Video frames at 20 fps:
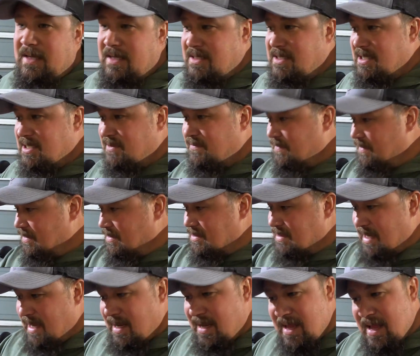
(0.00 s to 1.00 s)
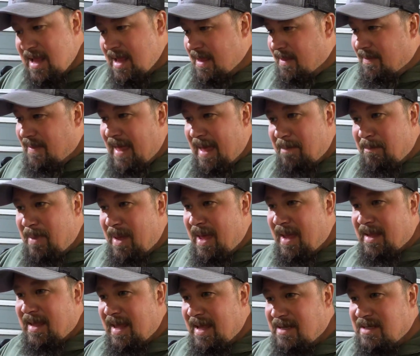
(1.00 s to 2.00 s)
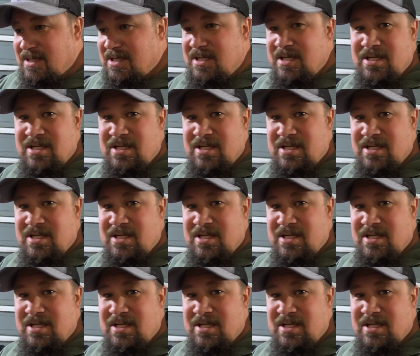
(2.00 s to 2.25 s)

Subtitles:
It just feels like that back end's